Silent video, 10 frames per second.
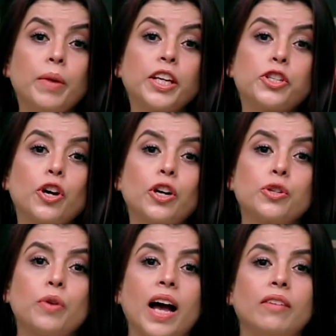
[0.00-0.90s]
Make sure
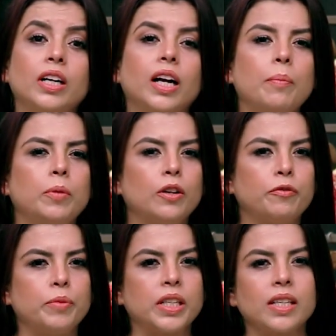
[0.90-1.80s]
to have a couple
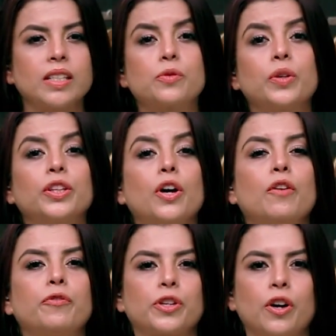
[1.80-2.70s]
of meetings with
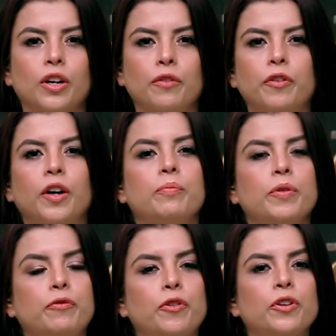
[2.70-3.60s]
your photographer
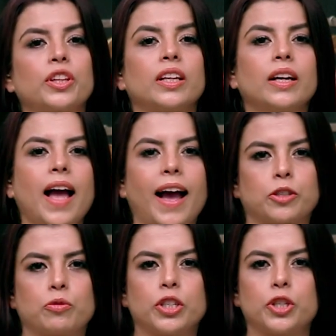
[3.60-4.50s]
before the
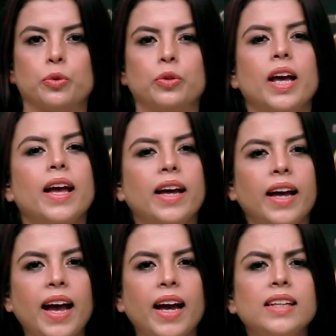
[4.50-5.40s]
actual shoot
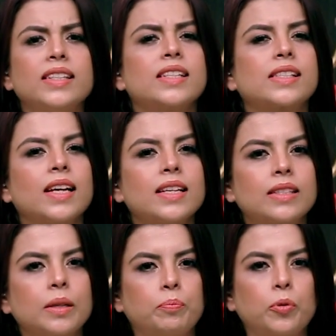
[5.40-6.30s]
and discuss
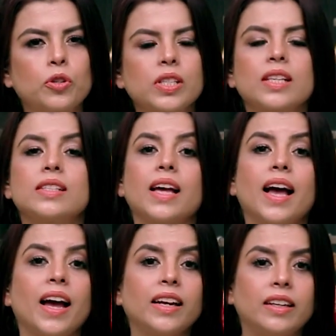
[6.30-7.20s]
the poses
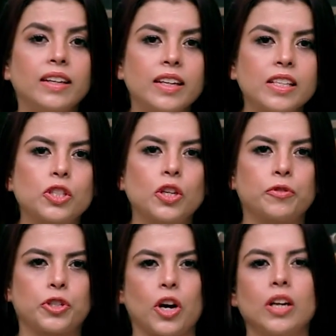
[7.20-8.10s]
and list
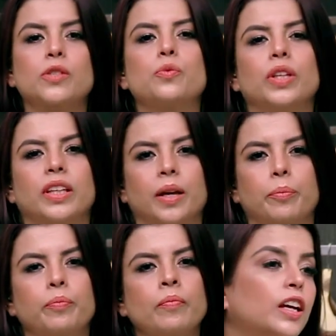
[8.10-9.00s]
of shots with
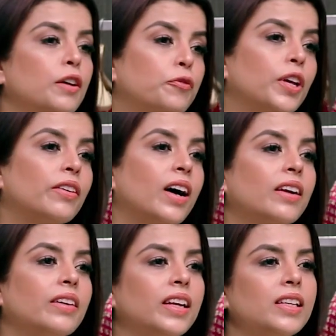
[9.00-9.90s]
him. If there
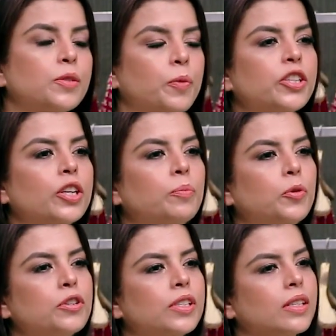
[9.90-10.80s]
are any special
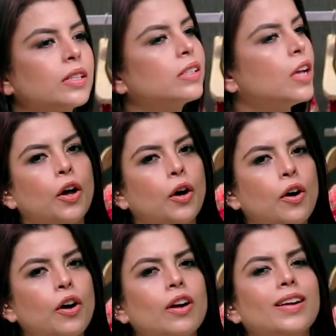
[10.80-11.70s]
poses
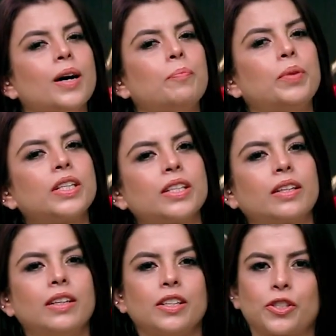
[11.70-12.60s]
or a
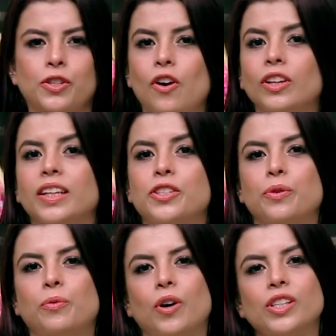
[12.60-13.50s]
particular song that
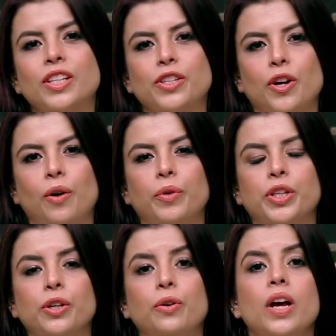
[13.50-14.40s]
you want in your
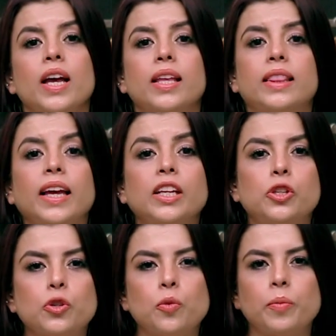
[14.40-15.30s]
video,
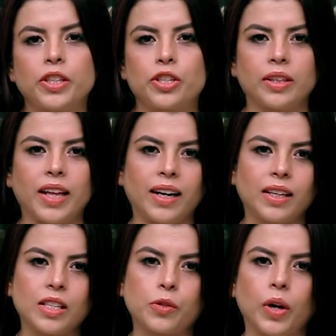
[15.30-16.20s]
then do mention
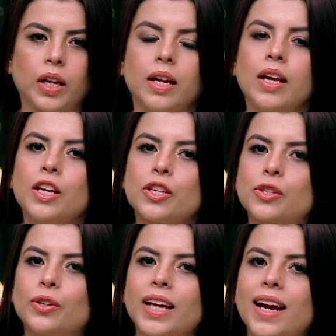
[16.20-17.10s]
that as well,
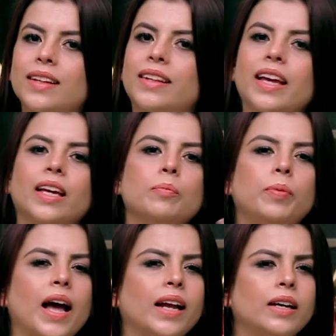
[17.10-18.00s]
so that they can
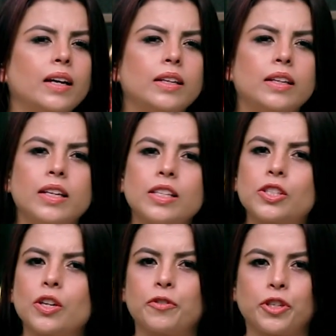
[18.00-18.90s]
plan a
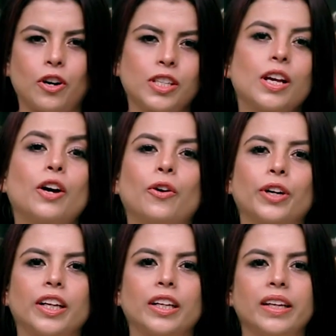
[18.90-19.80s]
list of shots
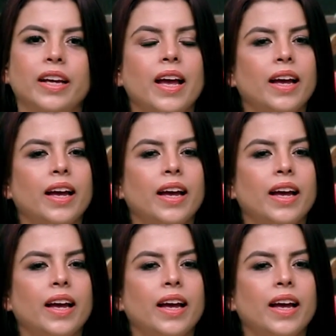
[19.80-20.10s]
accordingly.